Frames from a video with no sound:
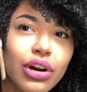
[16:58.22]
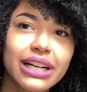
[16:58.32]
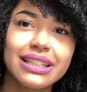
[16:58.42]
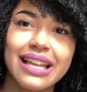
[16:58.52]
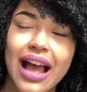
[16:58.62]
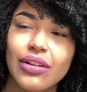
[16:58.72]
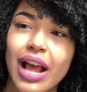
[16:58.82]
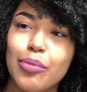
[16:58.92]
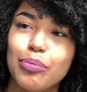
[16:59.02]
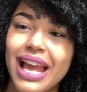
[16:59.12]
it down,
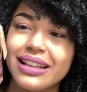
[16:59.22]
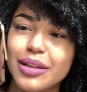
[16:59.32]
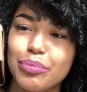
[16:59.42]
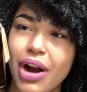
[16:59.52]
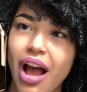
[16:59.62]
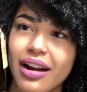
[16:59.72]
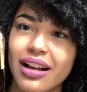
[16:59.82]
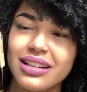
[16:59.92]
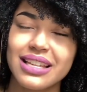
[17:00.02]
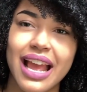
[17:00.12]
I get the
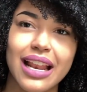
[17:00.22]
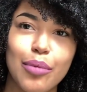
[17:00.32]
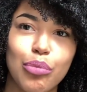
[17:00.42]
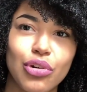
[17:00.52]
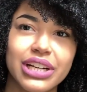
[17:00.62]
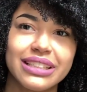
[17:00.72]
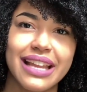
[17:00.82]
product and I pour it